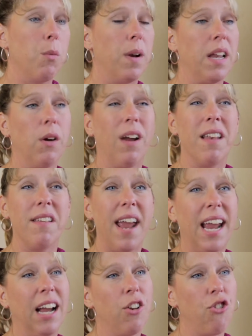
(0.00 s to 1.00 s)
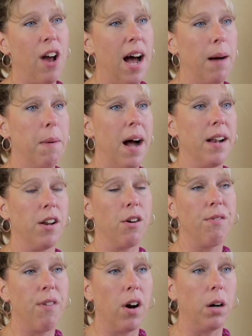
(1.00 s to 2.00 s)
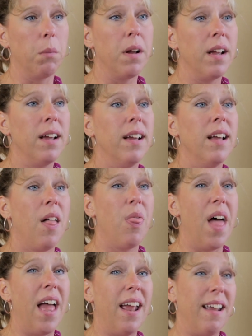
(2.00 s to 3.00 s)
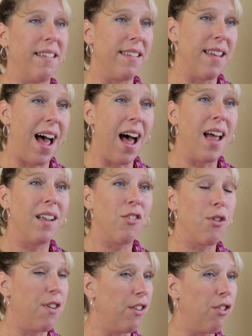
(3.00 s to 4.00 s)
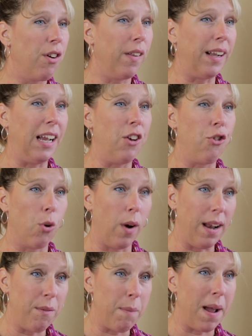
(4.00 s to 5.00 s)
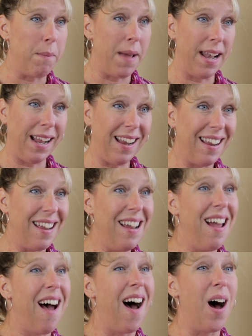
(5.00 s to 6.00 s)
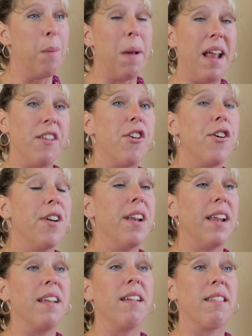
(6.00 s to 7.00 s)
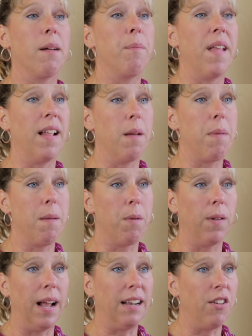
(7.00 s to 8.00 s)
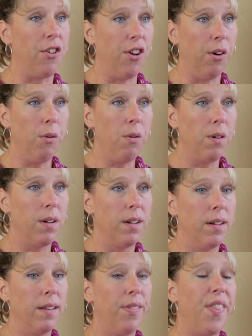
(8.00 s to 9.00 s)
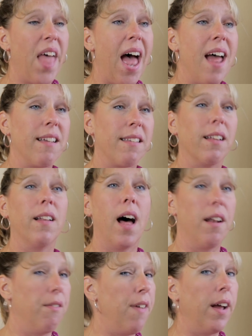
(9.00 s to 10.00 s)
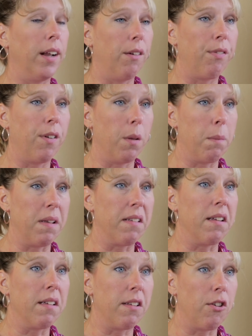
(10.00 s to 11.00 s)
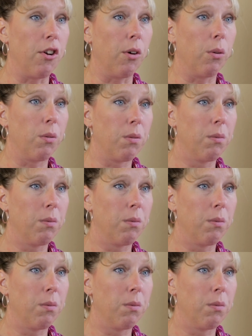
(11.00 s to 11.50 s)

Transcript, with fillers: When you can take a job on your farm that is not traditionally enjoyed by many um, and turn it into something that people like to do, that has a lot of value for the business too.